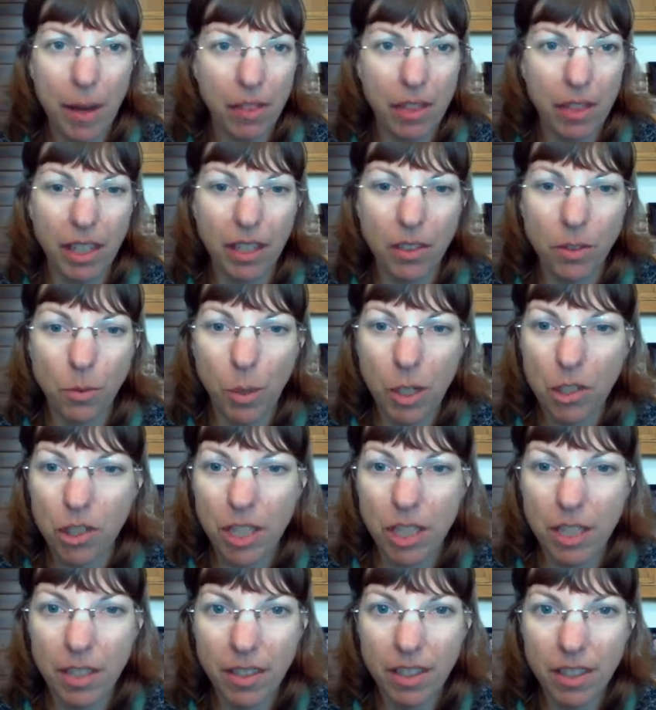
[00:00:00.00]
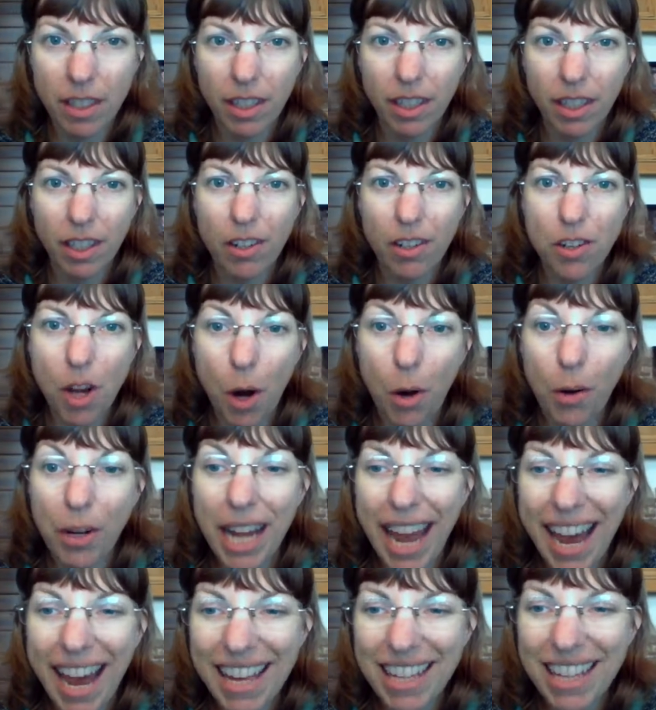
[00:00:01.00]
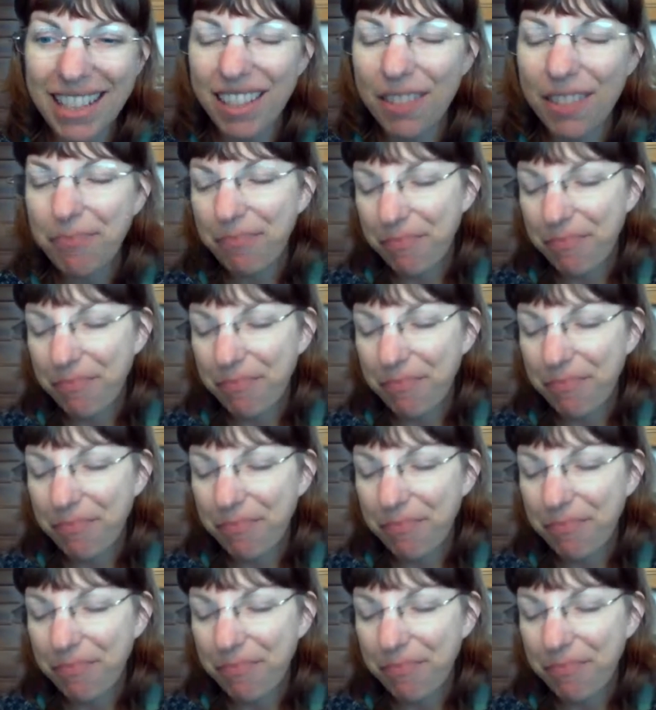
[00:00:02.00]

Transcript: I think is what she's known as.